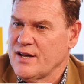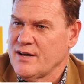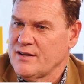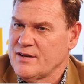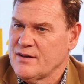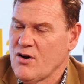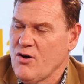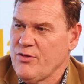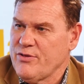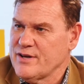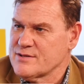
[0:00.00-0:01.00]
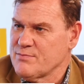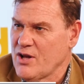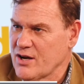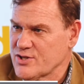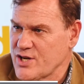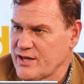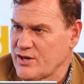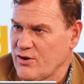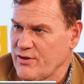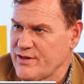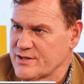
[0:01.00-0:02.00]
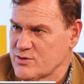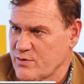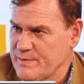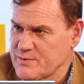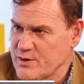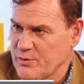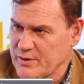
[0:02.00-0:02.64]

in all things blockchain and all things crypto,